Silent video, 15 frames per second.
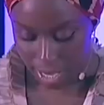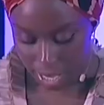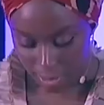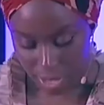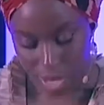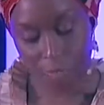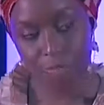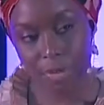Now,
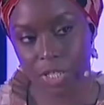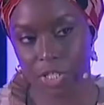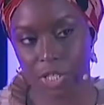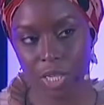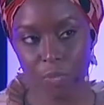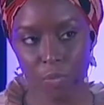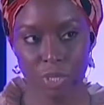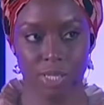the
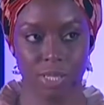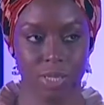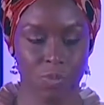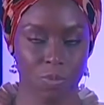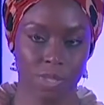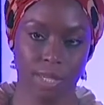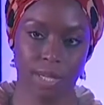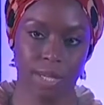conventional wisdom
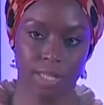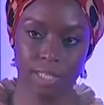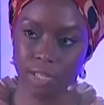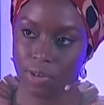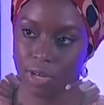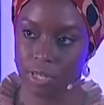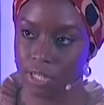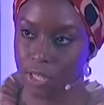was that
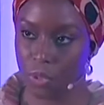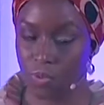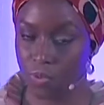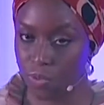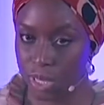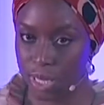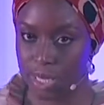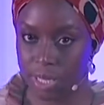Nigerians don't
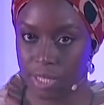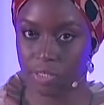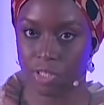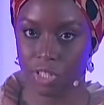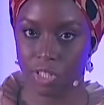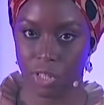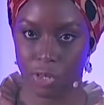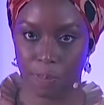read
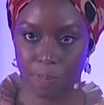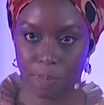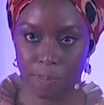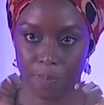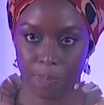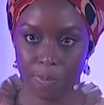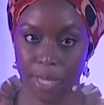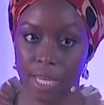literature.
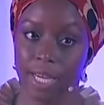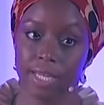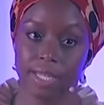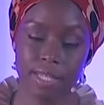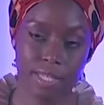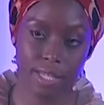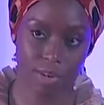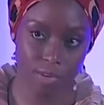He
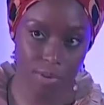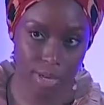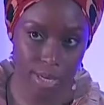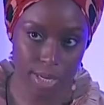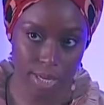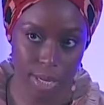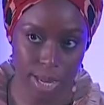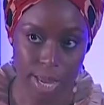
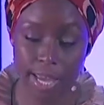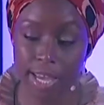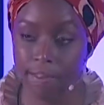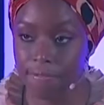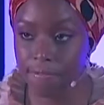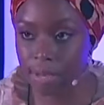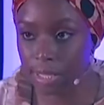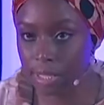disagreed. He
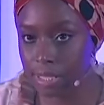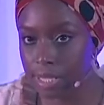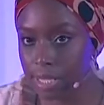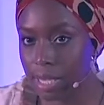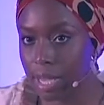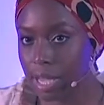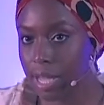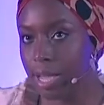felt
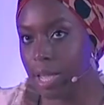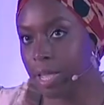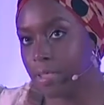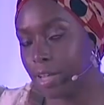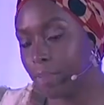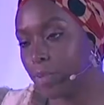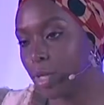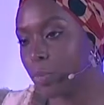
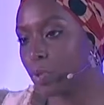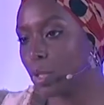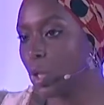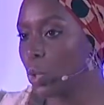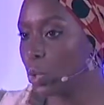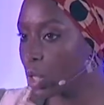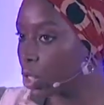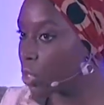that people
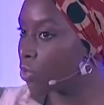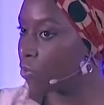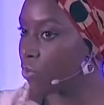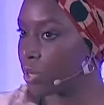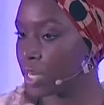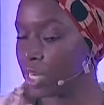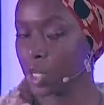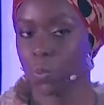who could
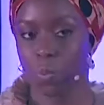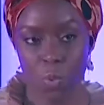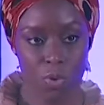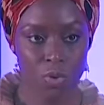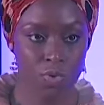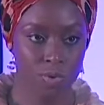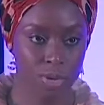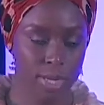read
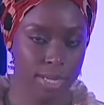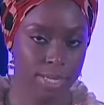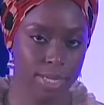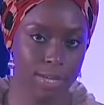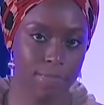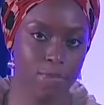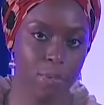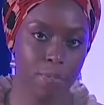would read
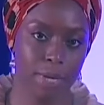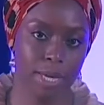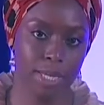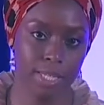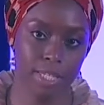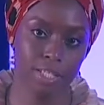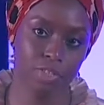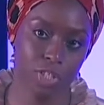if you made
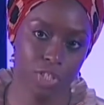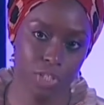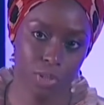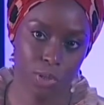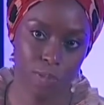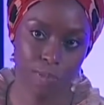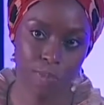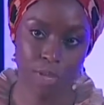
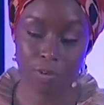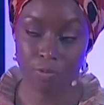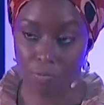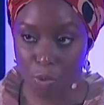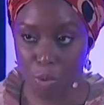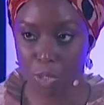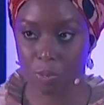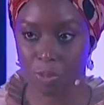literature
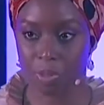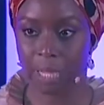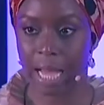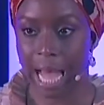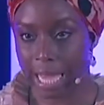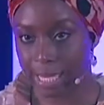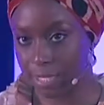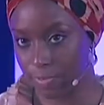affordable
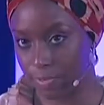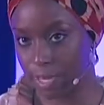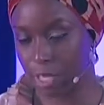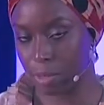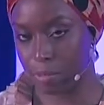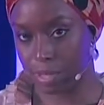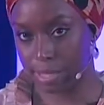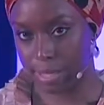and
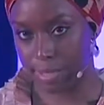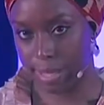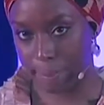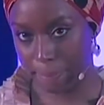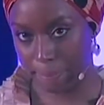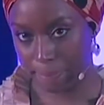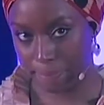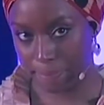available to them.